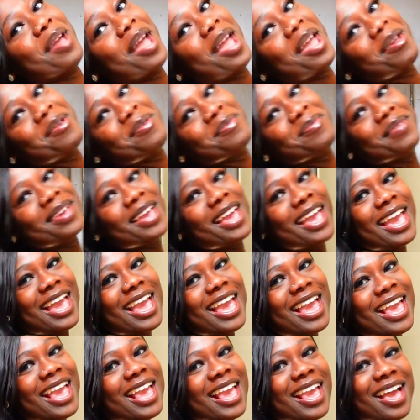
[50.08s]

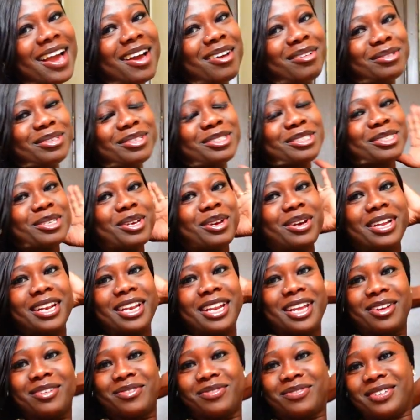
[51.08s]
baby, I'm just so
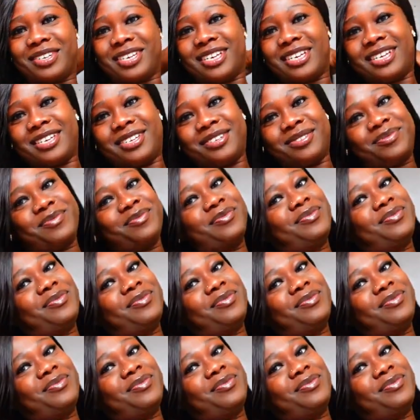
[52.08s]
in love with it.